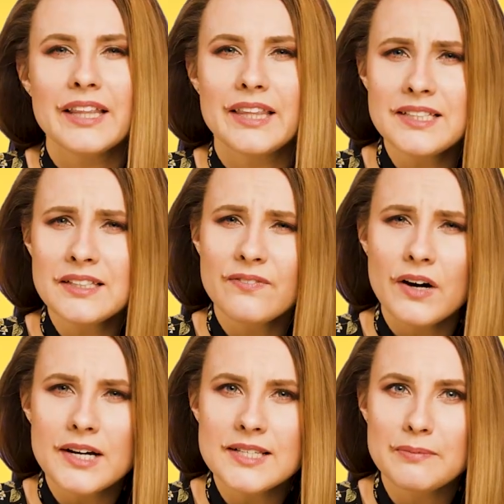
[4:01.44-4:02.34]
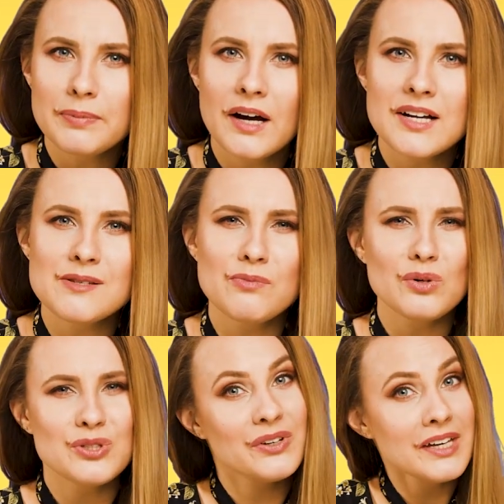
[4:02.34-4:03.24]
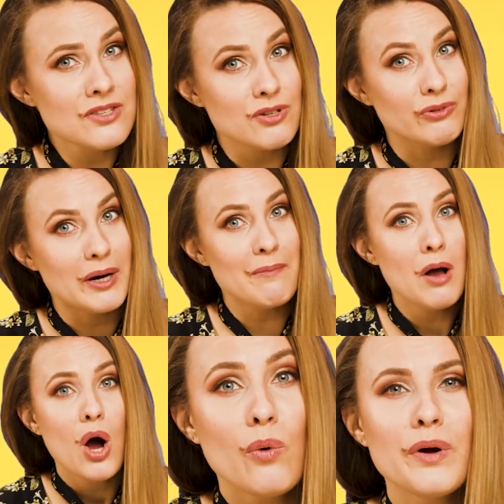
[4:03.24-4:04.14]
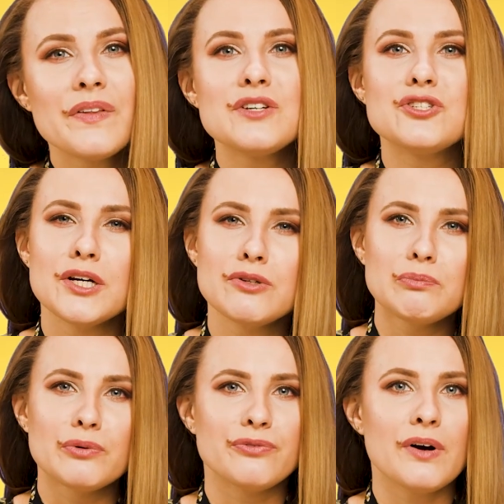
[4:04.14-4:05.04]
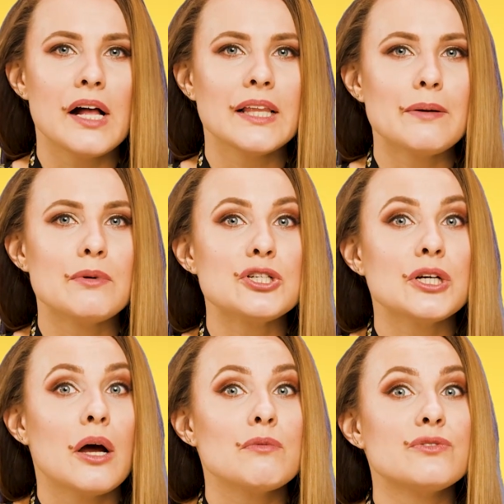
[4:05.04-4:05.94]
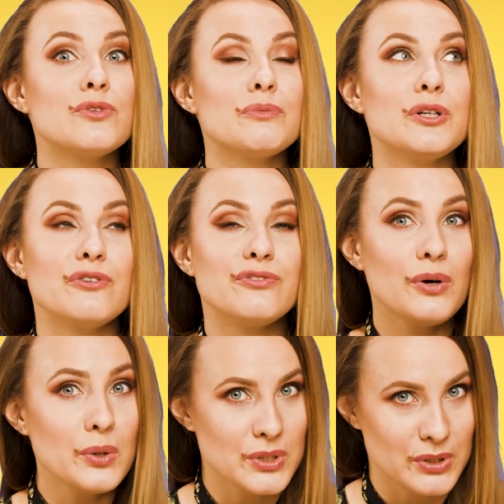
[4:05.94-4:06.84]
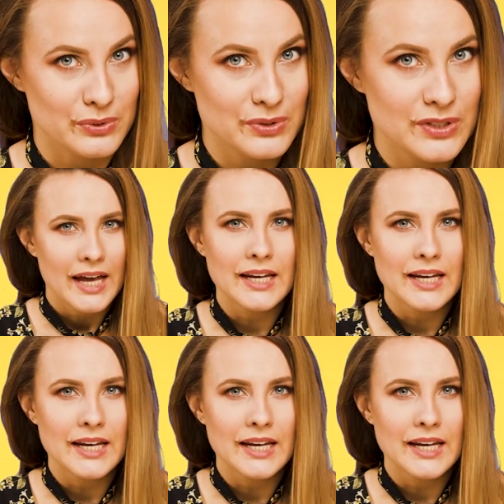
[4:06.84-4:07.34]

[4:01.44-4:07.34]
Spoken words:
This advice applies more to Instagram, where the general profile image comes from your photos.